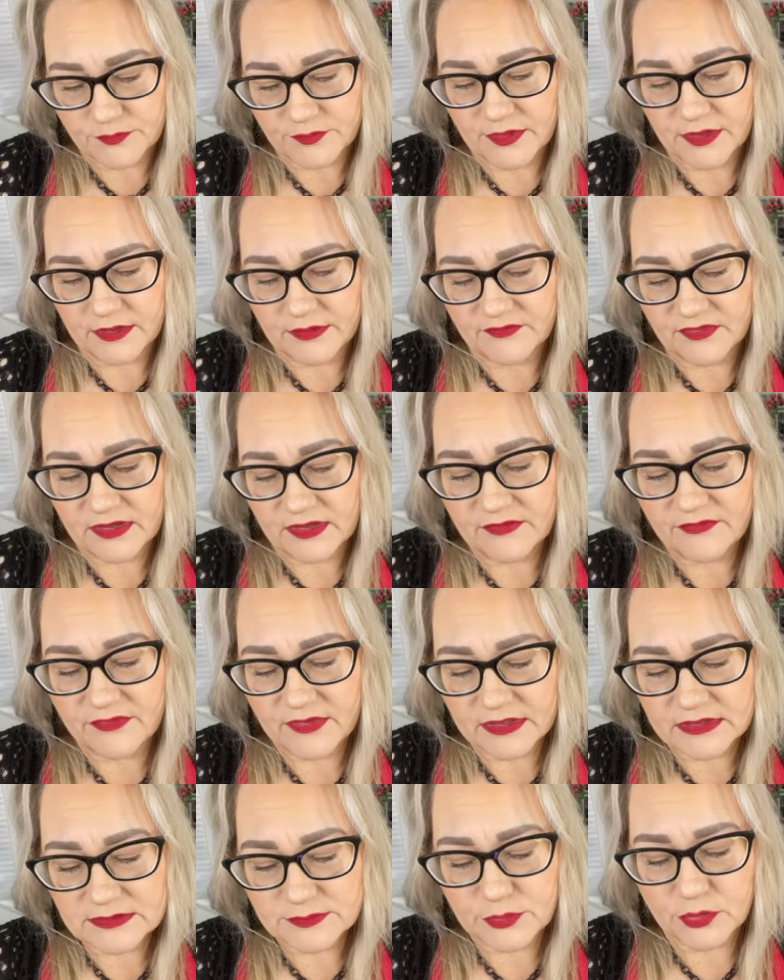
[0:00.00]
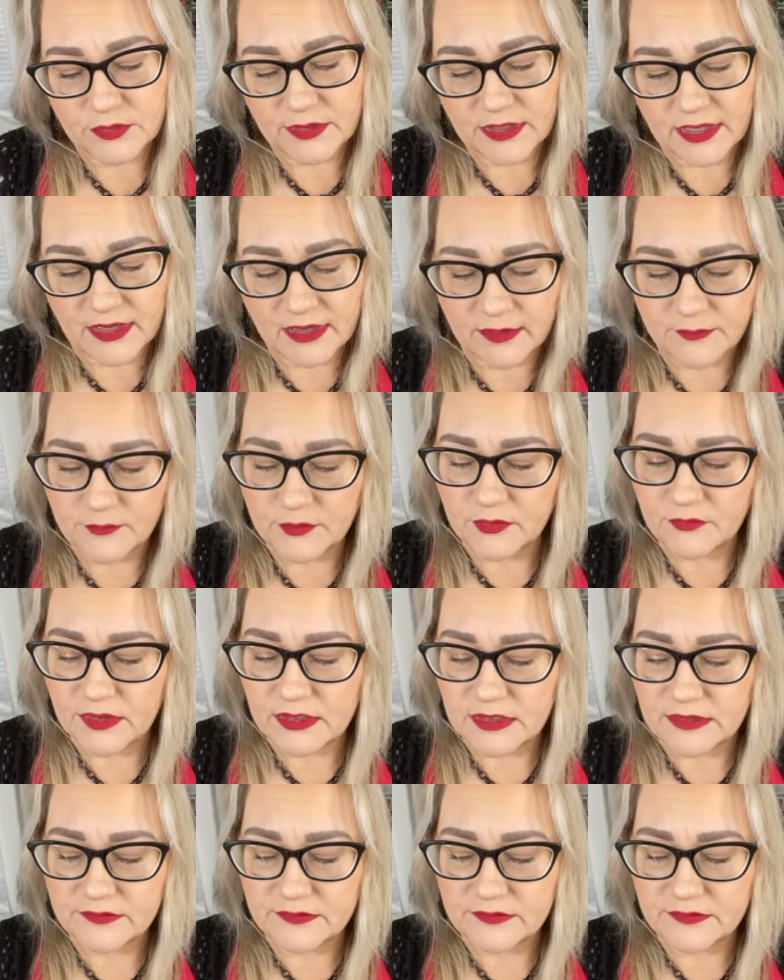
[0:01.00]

the VFX Pro Camera Ready,